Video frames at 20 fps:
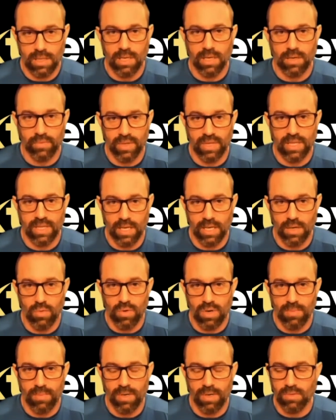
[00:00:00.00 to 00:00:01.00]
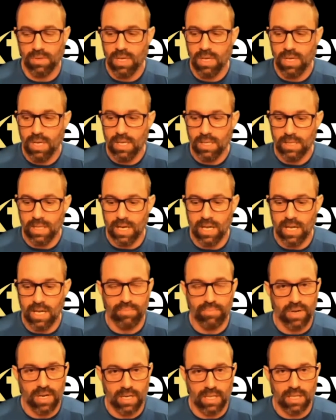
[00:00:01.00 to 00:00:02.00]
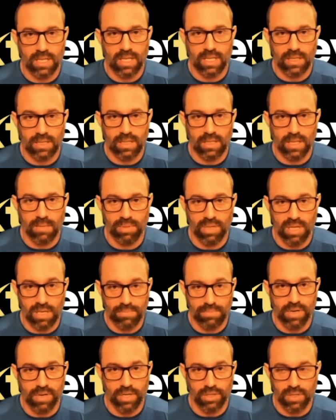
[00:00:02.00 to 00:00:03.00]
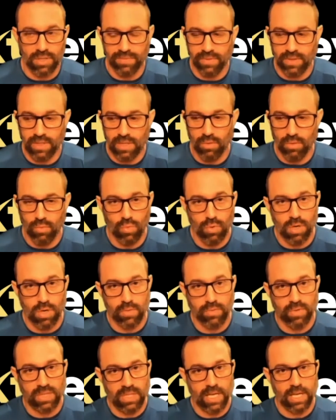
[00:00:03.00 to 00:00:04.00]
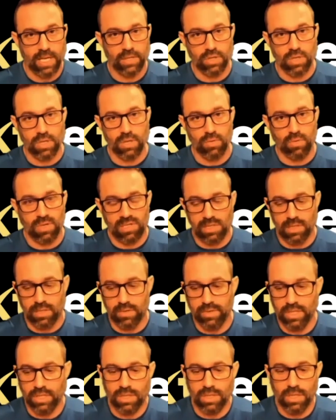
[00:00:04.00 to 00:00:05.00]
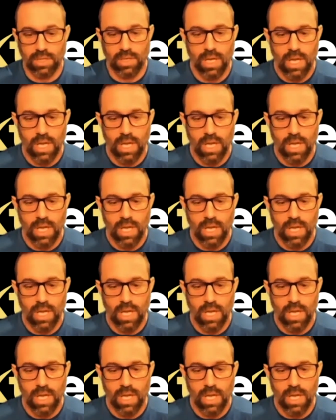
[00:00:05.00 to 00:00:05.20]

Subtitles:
related hormone that help regulate blood pressure via water retention or secretion.